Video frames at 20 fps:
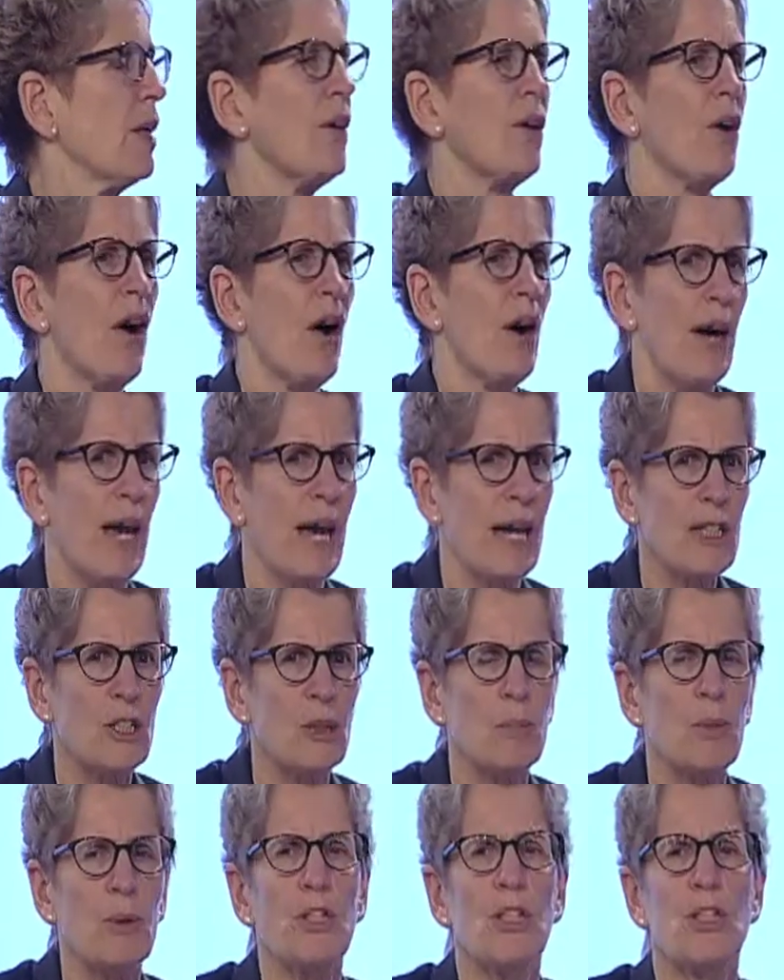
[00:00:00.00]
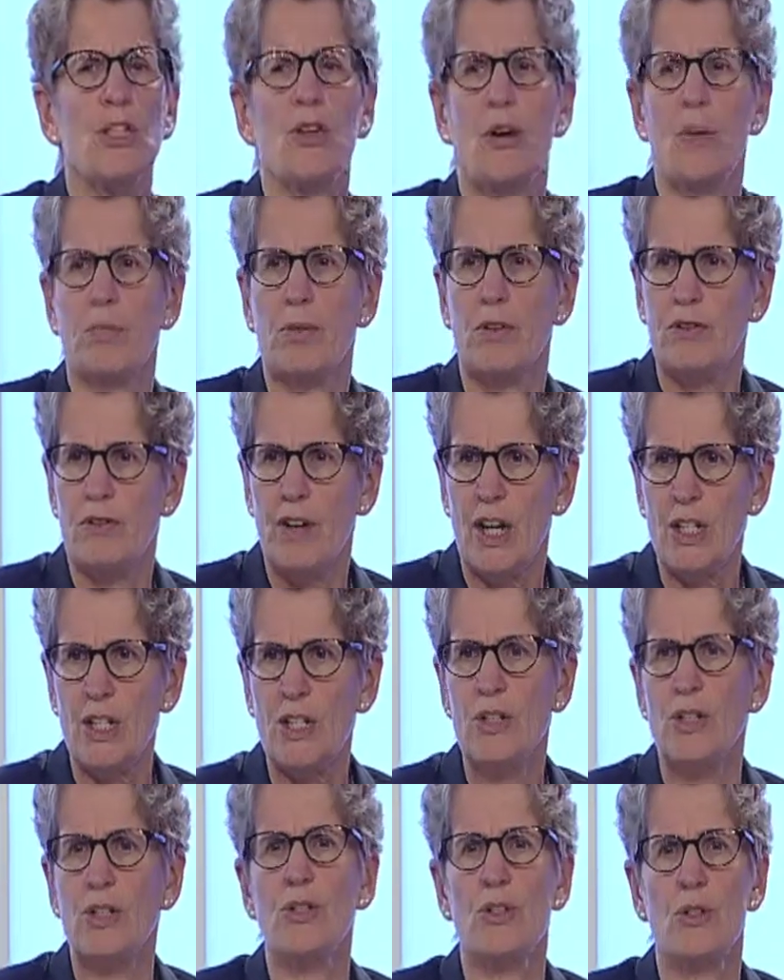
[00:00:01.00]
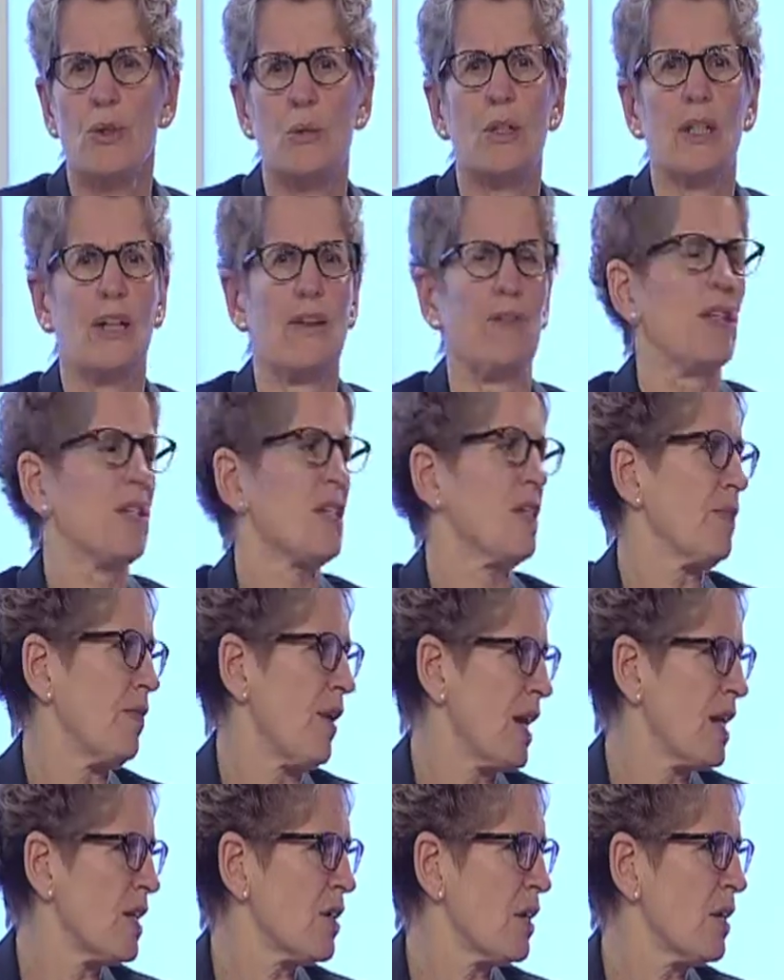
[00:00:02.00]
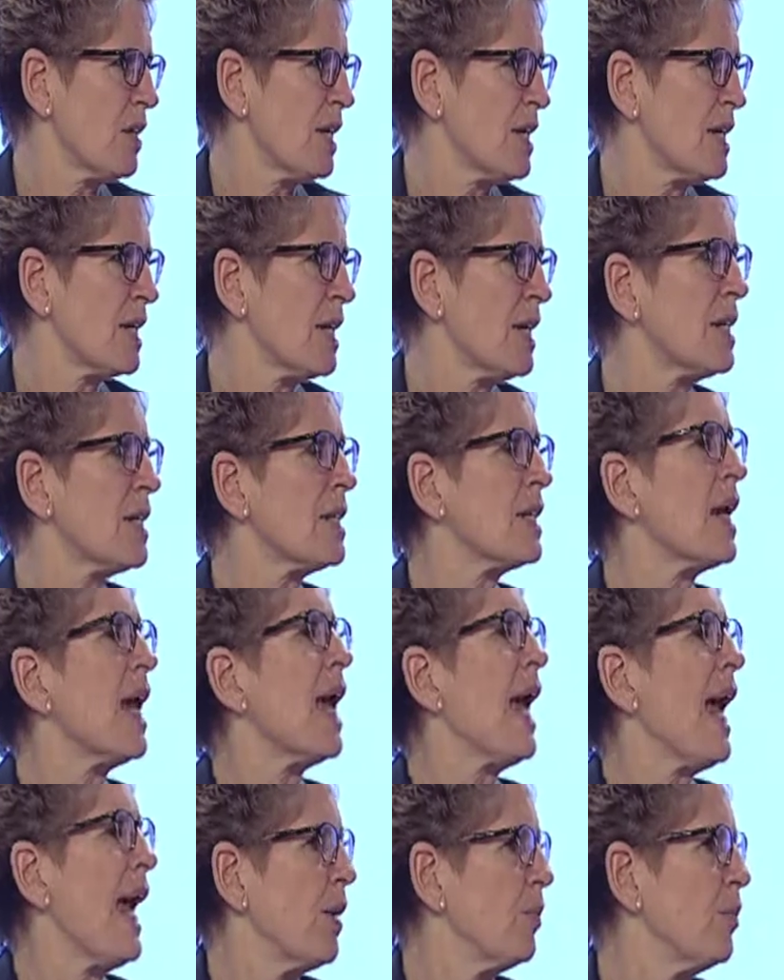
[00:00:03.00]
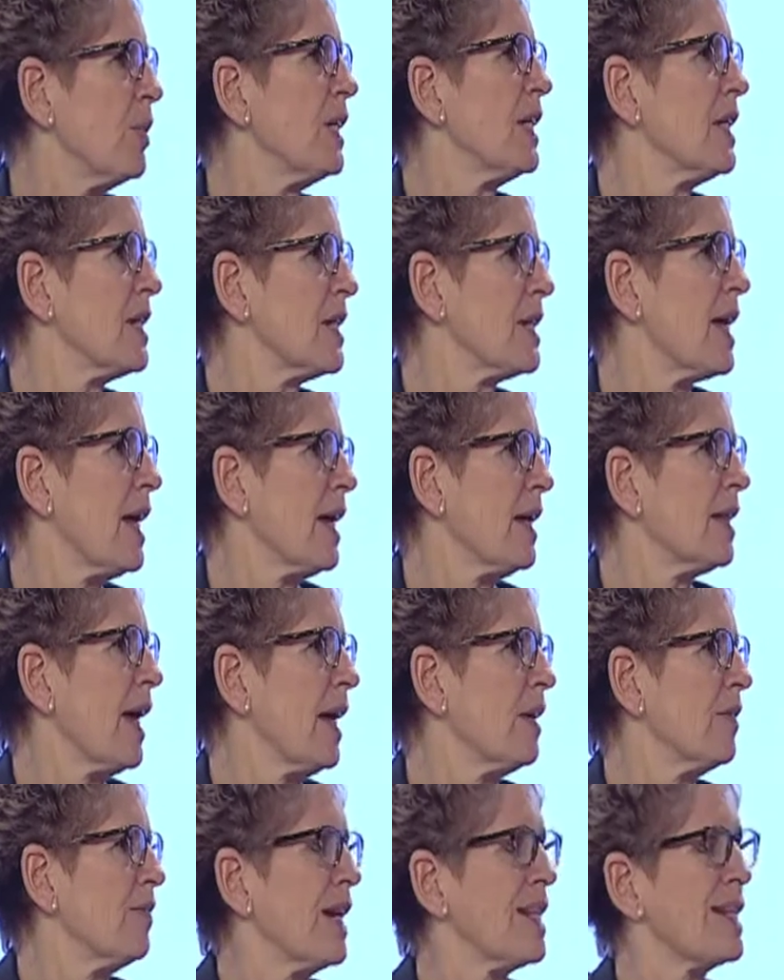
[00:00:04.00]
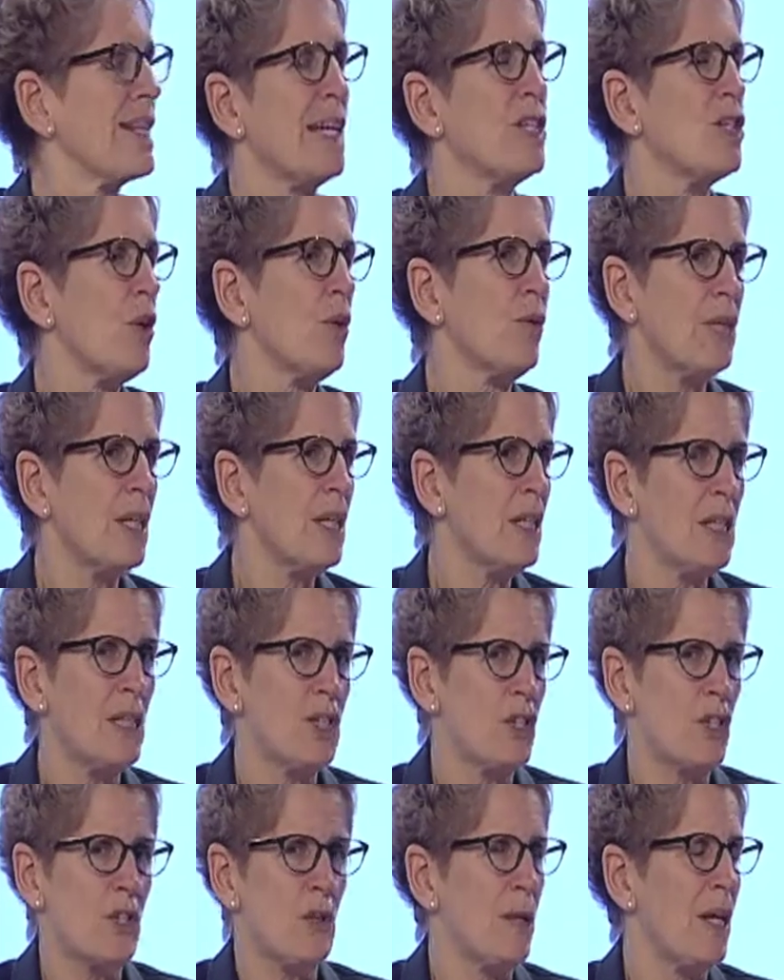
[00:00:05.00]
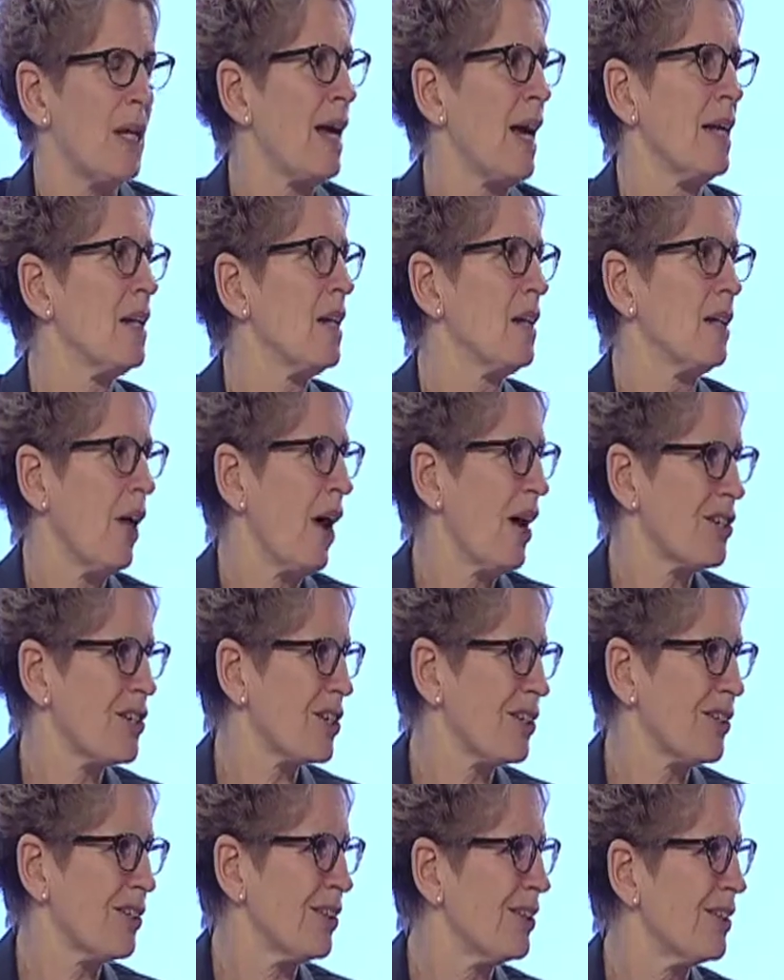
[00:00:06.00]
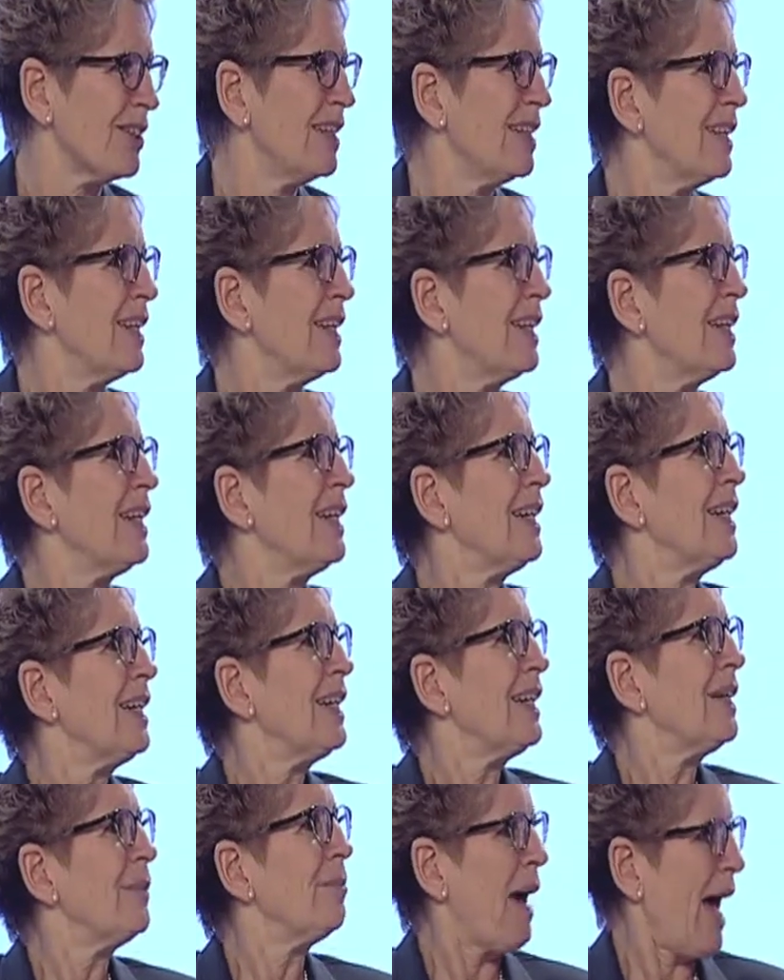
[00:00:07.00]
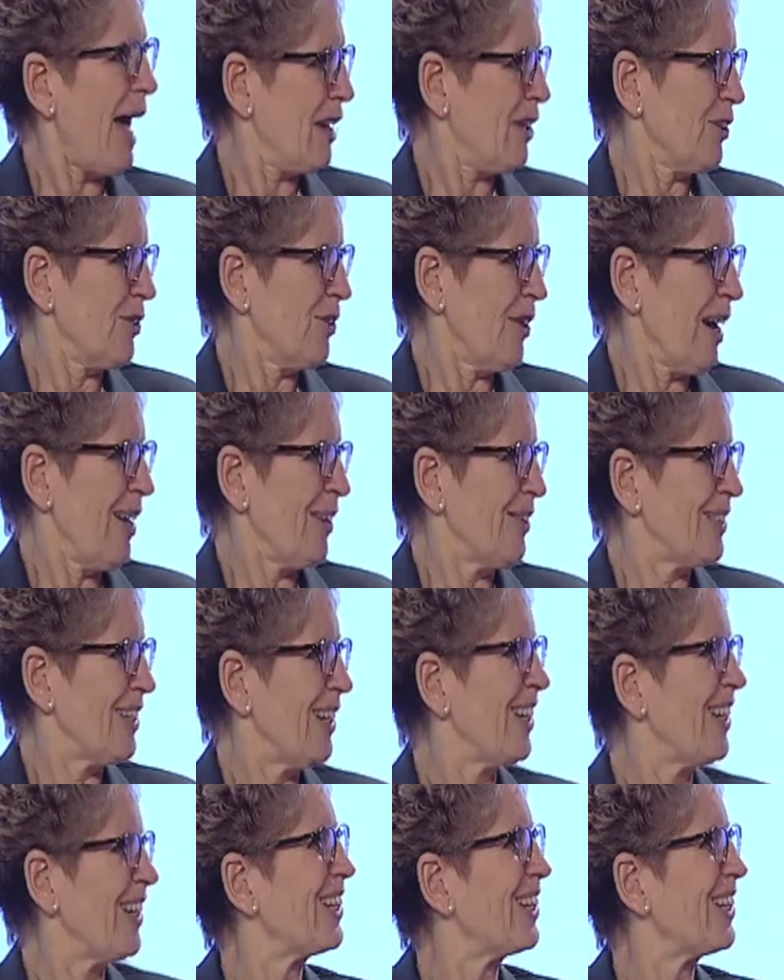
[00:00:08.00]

There are experts, there are professionals who will give us advice on these things, and we need to take that advice. I don't think this should be an ideological battleground.